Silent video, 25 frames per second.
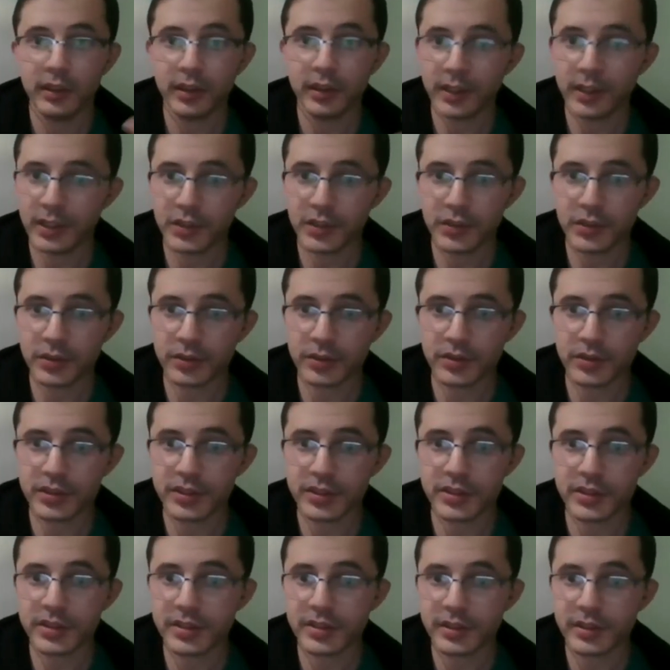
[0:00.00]

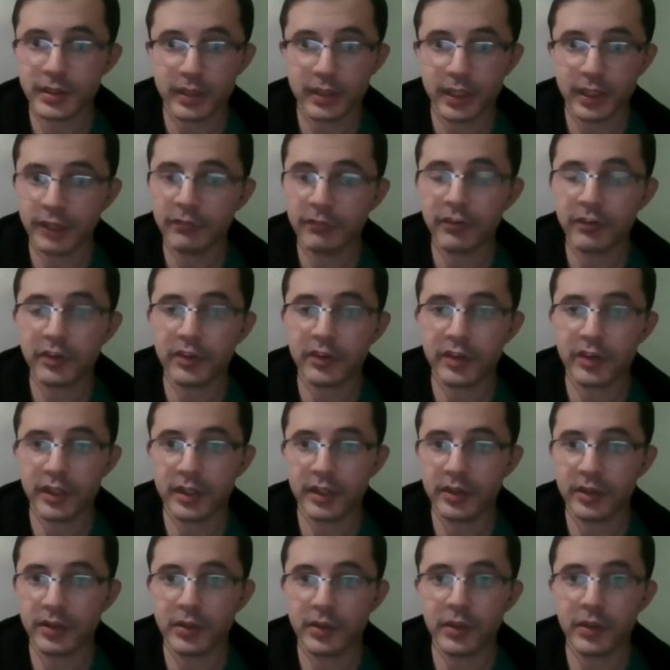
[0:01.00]
resources, everything.